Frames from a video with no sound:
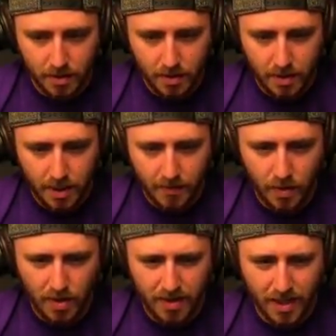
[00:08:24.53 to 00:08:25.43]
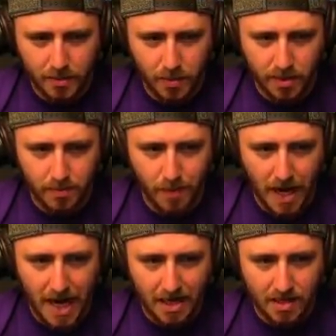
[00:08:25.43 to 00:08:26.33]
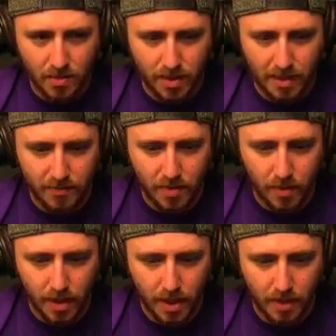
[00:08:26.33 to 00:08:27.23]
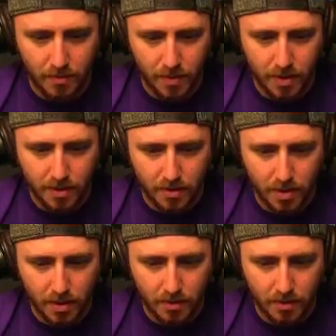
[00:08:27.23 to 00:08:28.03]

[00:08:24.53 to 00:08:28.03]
All right. Even though I think it's put us back, so we're gonna have to do it again. But it's okay.